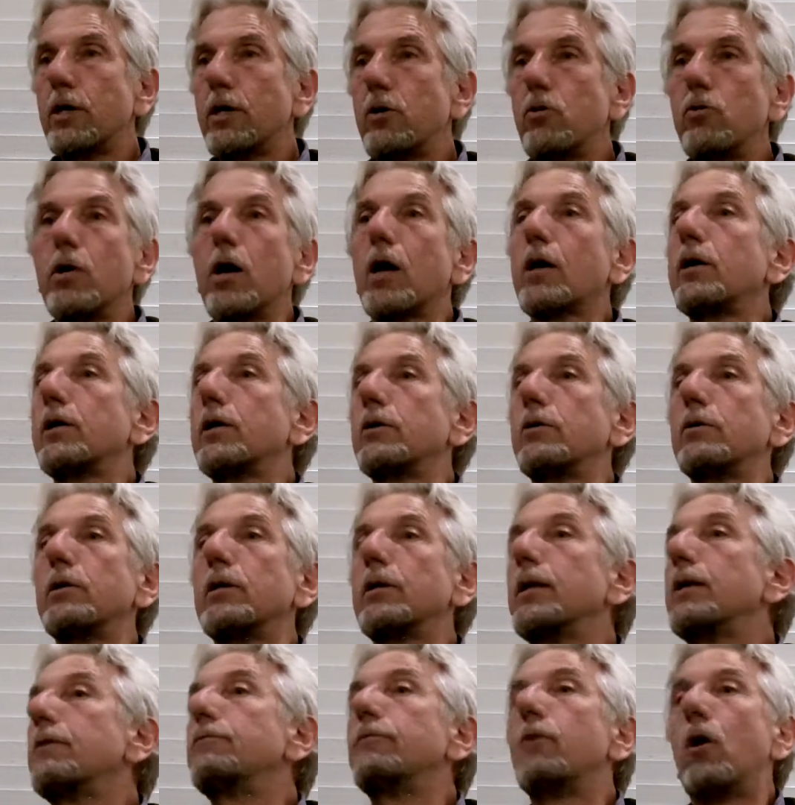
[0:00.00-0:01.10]
You're not going to
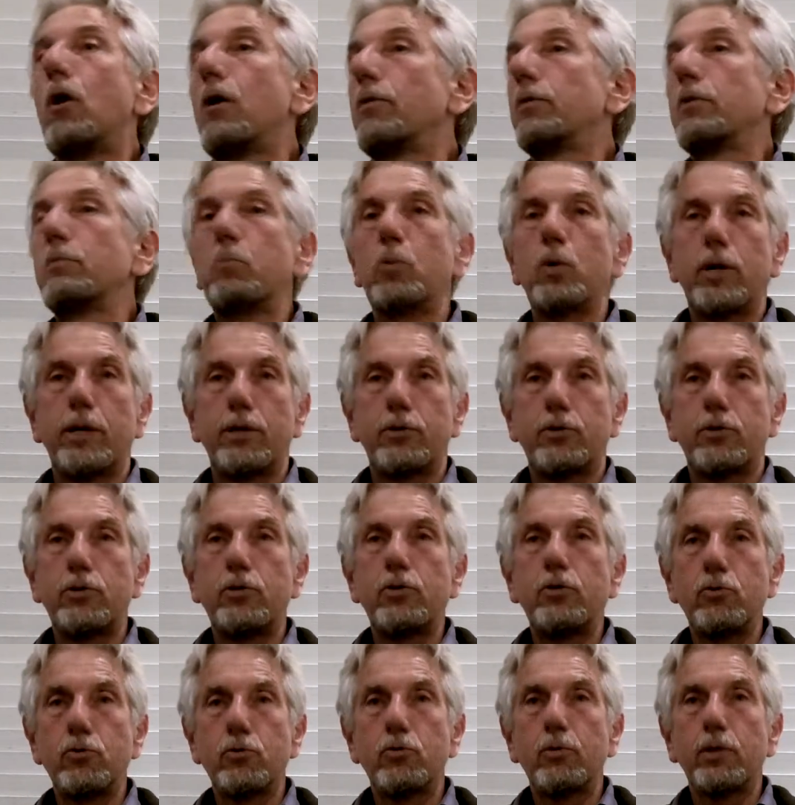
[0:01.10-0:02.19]
live on the bridge
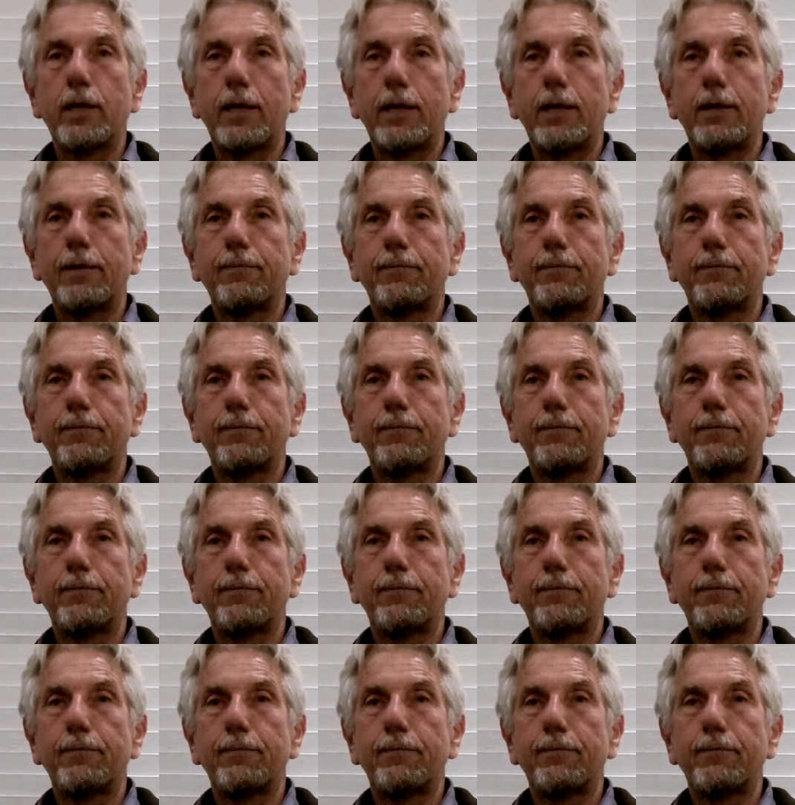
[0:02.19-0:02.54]
usually.